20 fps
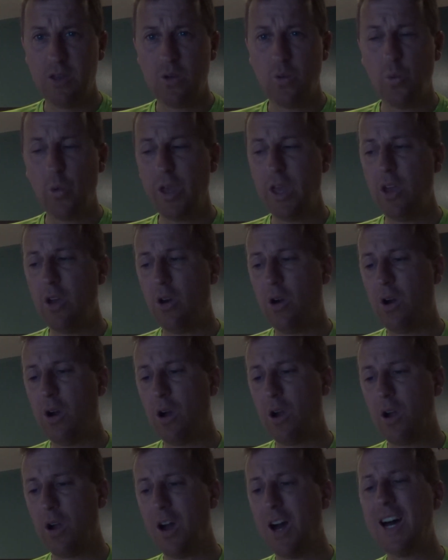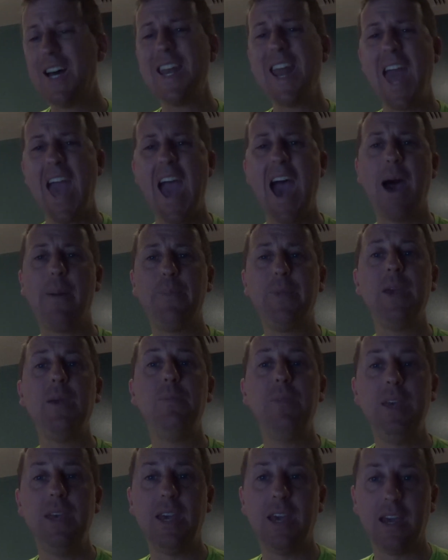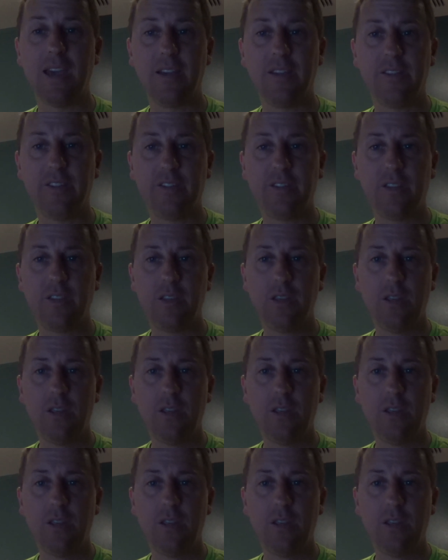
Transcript: We are unhappy beings.